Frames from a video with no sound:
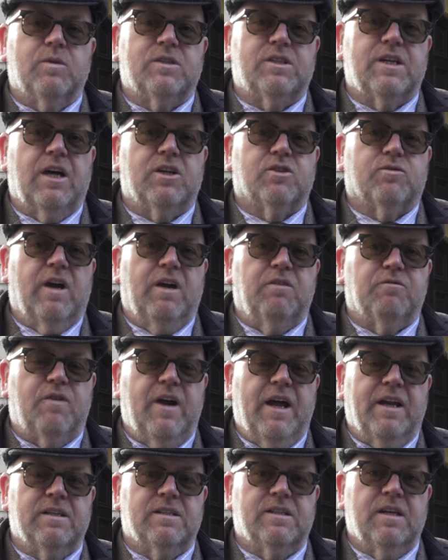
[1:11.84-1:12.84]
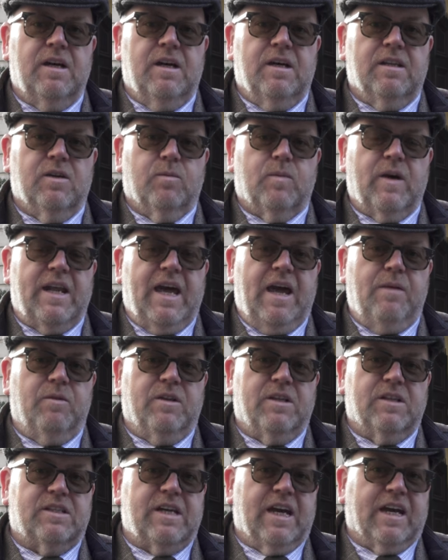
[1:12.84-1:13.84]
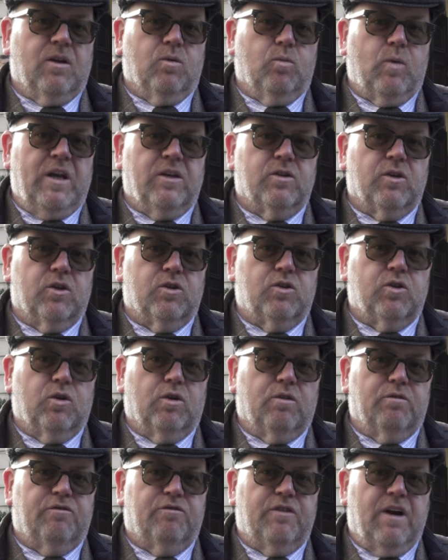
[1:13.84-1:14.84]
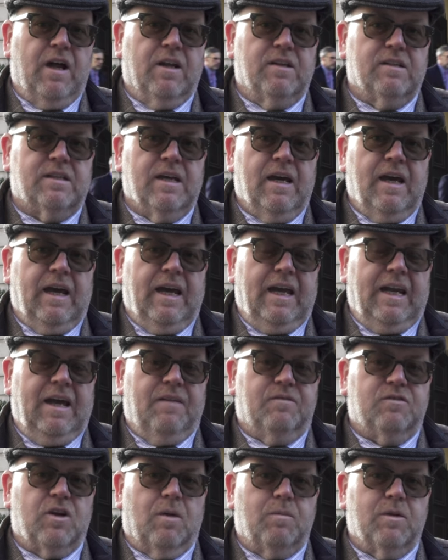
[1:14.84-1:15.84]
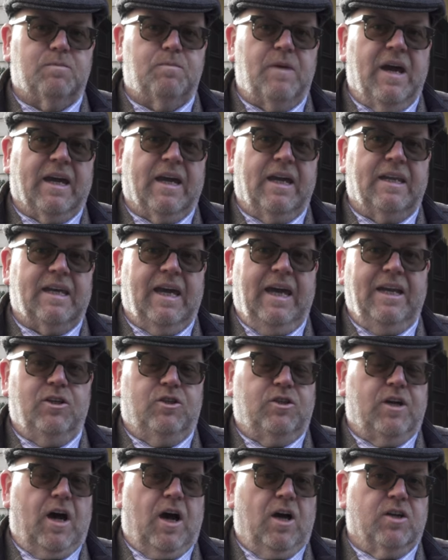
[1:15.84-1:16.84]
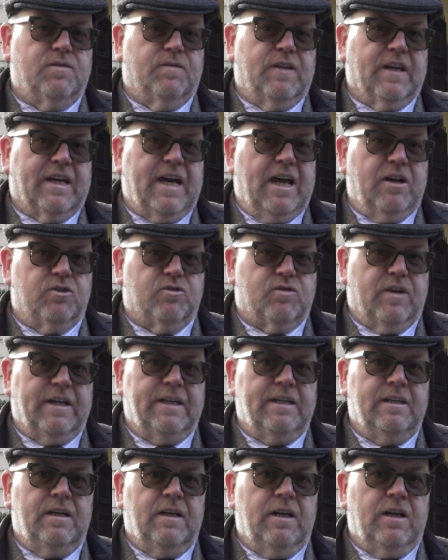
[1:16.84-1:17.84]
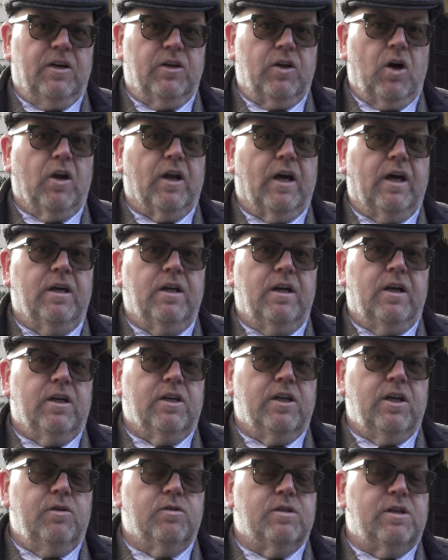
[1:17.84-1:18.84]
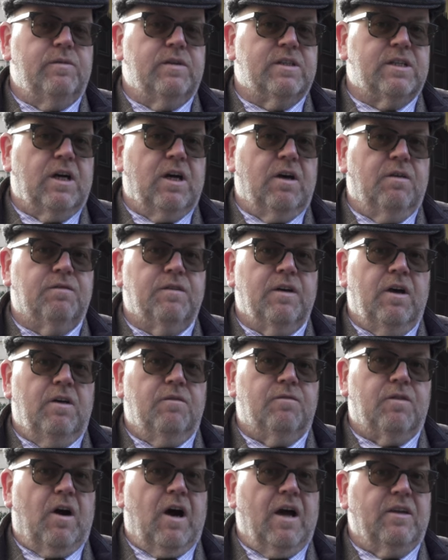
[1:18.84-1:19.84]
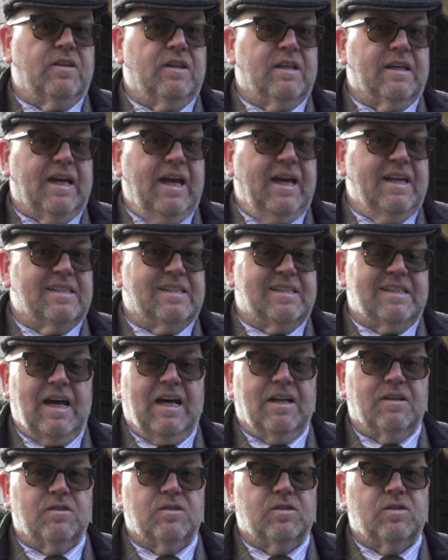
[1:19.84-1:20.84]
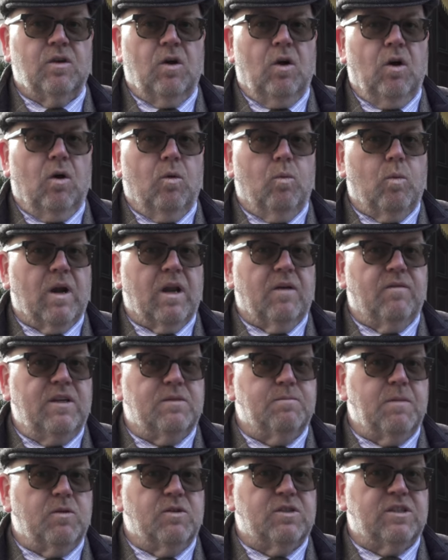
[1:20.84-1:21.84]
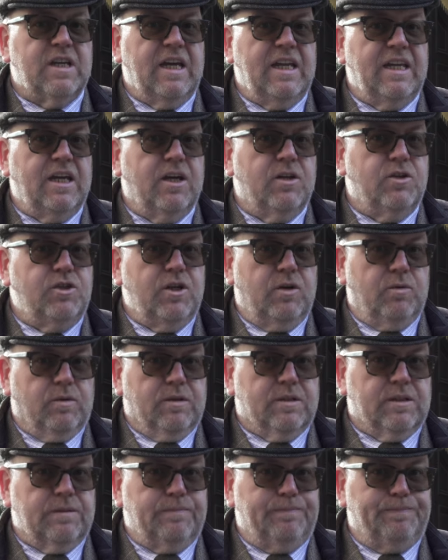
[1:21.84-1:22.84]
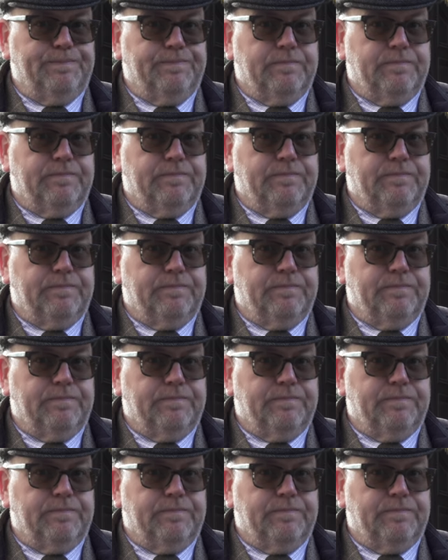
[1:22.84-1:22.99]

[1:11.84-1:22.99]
were such great friends that when Henry II went on a tour of France, he left Thomas Becket in charge of the country, an honour usually reserved for either the king's sons or one of his most senior dukes.